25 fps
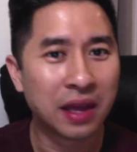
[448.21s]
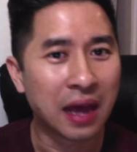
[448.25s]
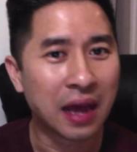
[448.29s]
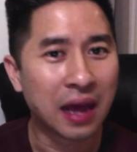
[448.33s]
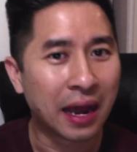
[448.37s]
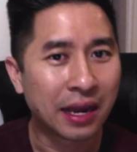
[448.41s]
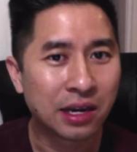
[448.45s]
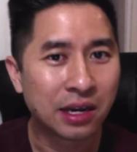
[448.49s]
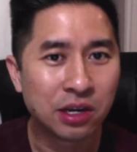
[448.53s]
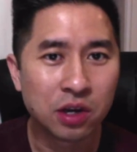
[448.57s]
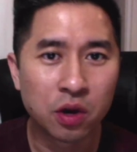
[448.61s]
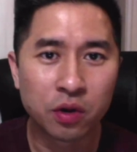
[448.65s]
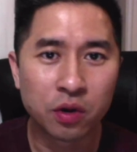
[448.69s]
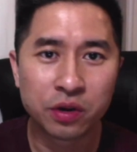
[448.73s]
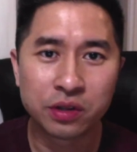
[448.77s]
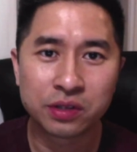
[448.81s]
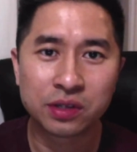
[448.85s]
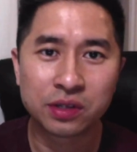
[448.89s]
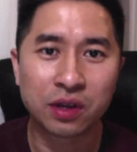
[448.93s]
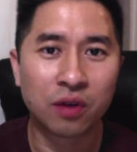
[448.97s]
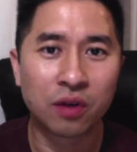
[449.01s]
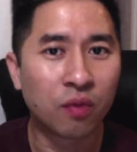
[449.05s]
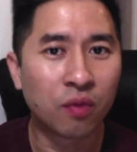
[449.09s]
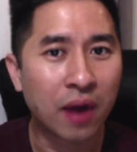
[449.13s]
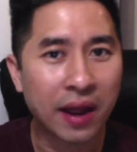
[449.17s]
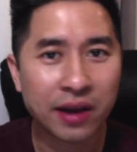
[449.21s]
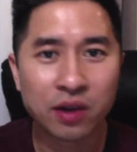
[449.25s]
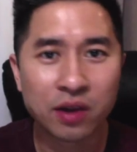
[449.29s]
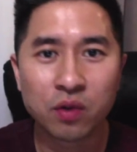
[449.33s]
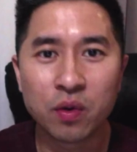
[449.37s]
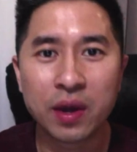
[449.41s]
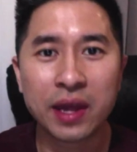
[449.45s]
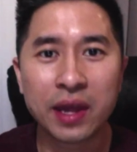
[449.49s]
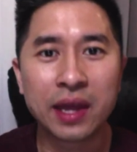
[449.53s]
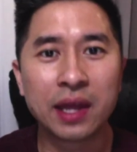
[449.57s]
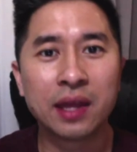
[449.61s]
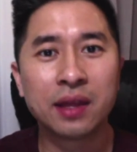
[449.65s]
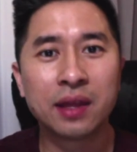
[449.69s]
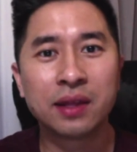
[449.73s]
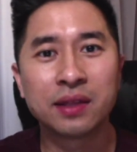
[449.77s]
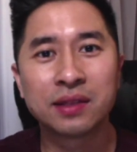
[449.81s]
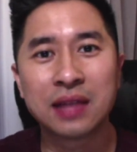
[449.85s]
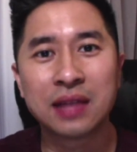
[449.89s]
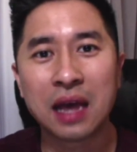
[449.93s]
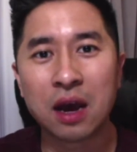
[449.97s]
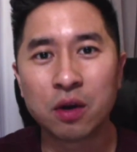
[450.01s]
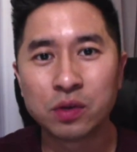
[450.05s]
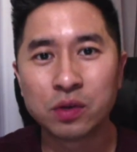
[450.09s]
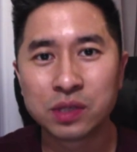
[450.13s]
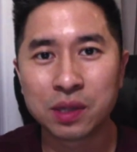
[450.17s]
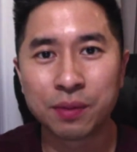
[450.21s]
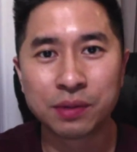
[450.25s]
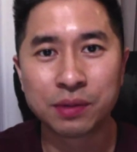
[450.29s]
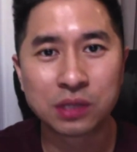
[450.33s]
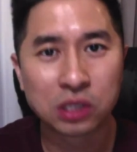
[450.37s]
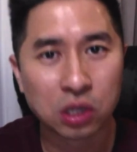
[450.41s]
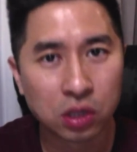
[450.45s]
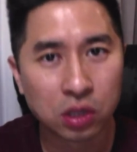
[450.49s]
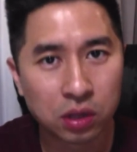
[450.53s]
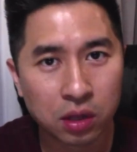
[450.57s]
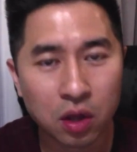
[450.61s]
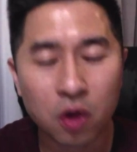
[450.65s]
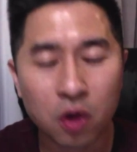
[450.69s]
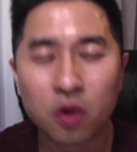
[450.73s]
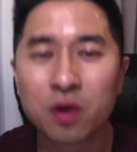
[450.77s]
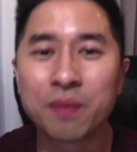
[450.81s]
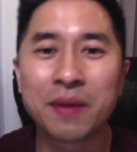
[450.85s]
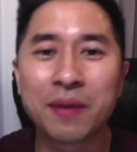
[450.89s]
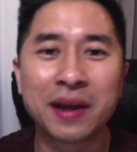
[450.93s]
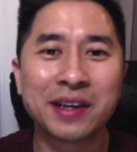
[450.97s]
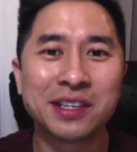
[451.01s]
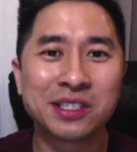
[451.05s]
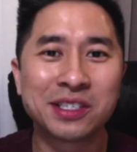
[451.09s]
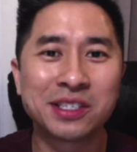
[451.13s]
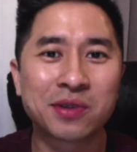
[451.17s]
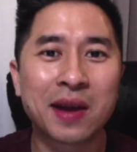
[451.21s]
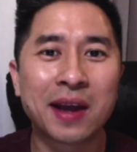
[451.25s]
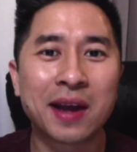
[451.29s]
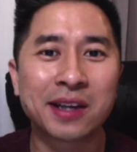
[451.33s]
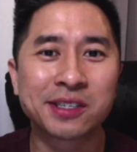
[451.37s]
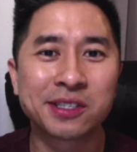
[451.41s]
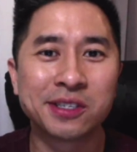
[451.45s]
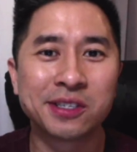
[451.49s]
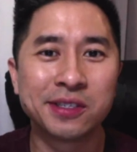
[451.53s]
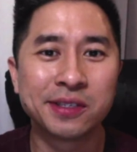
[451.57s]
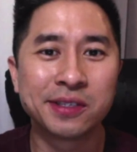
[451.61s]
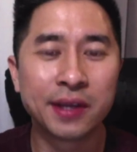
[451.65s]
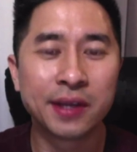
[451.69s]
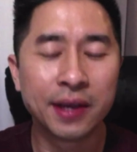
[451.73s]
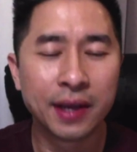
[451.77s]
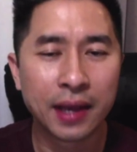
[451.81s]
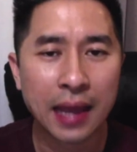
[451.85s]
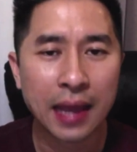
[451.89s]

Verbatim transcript: I noticed right away that I was able to lower my distractions